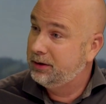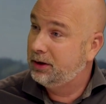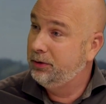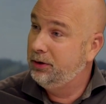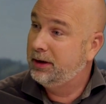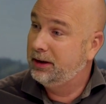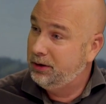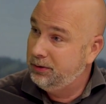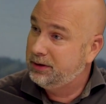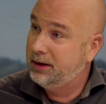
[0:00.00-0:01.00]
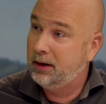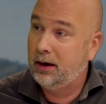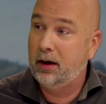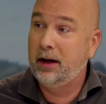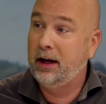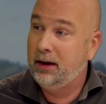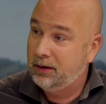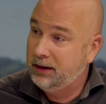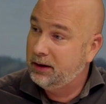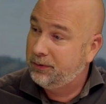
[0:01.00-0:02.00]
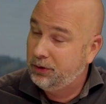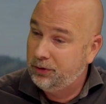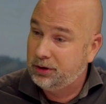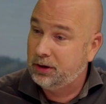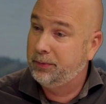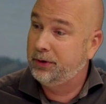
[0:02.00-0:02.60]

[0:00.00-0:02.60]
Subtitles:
so you can use it in the near future, but